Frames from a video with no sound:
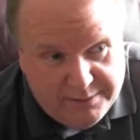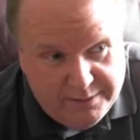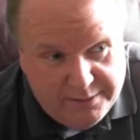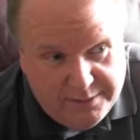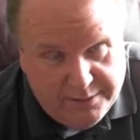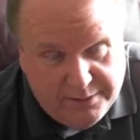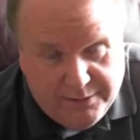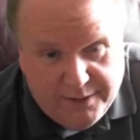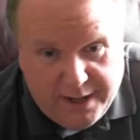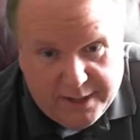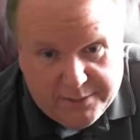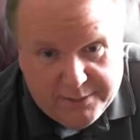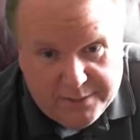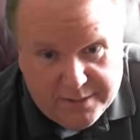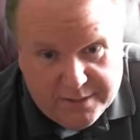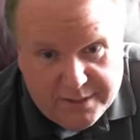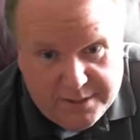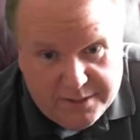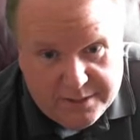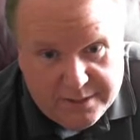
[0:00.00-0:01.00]
the new
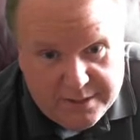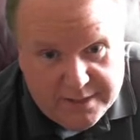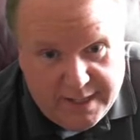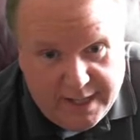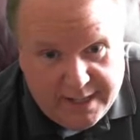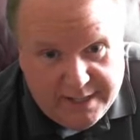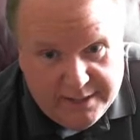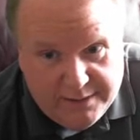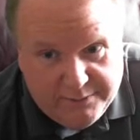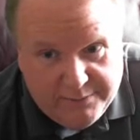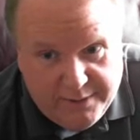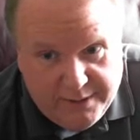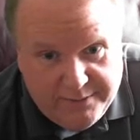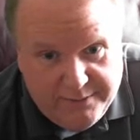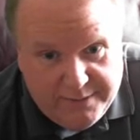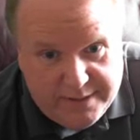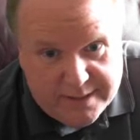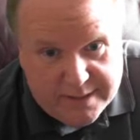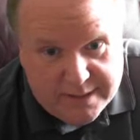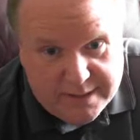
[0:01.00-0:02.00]
acquisitions and
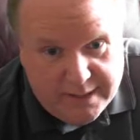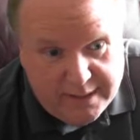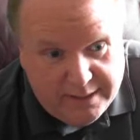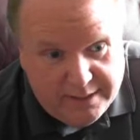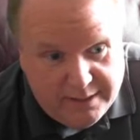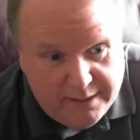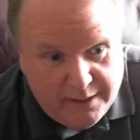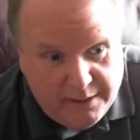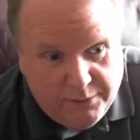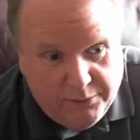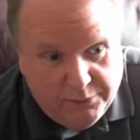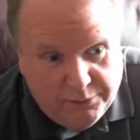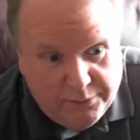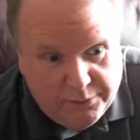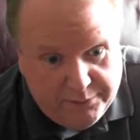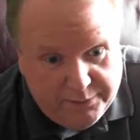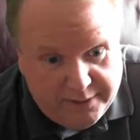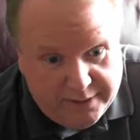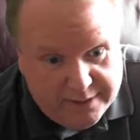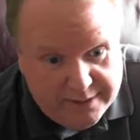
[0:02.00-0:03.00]
revisiting the
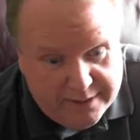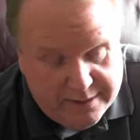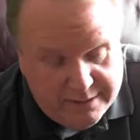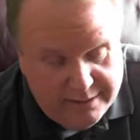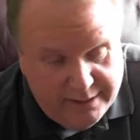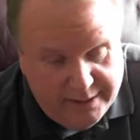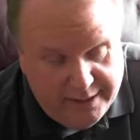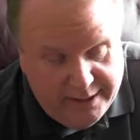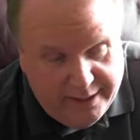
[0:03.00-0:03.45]
older ones.